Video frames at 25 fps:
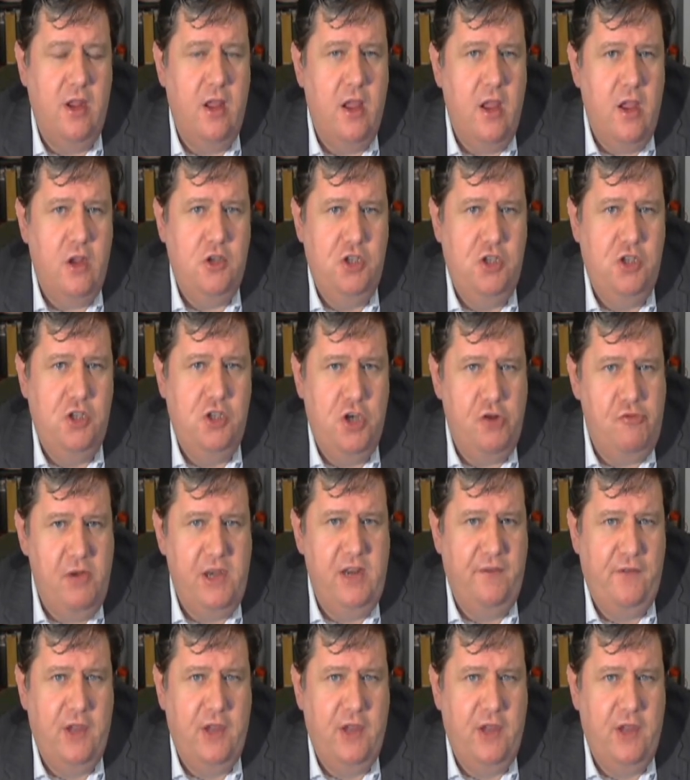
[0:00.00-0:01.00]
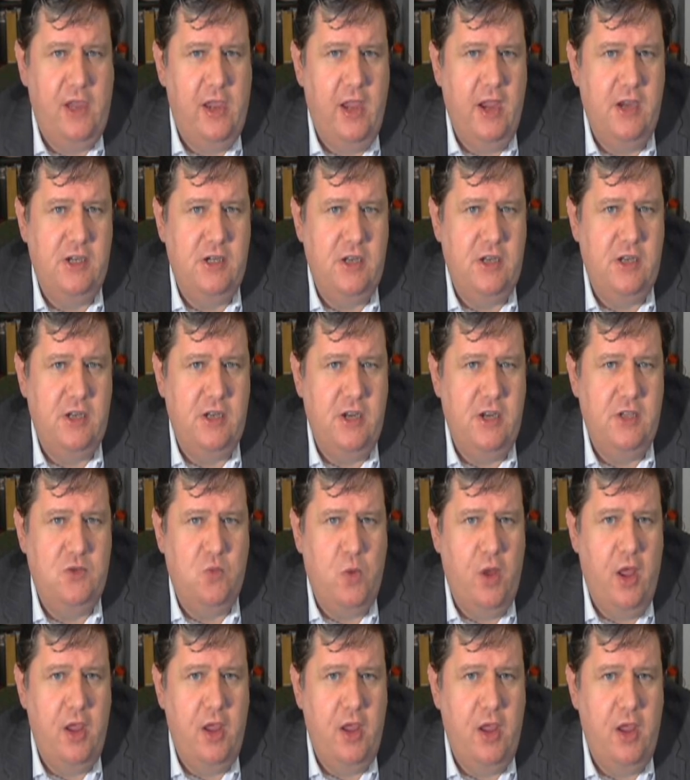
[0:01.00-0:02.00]
Juridification is where
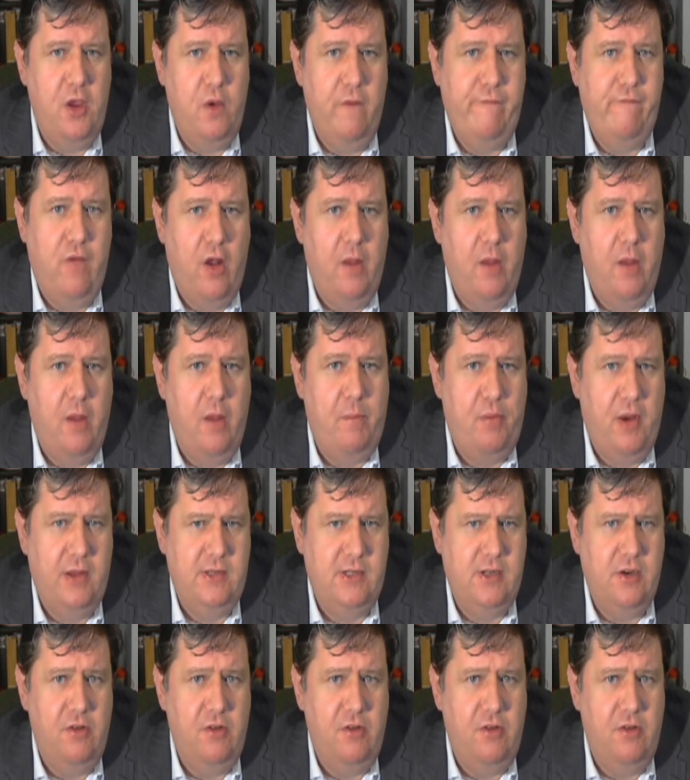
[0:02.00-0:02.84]
you follow precedent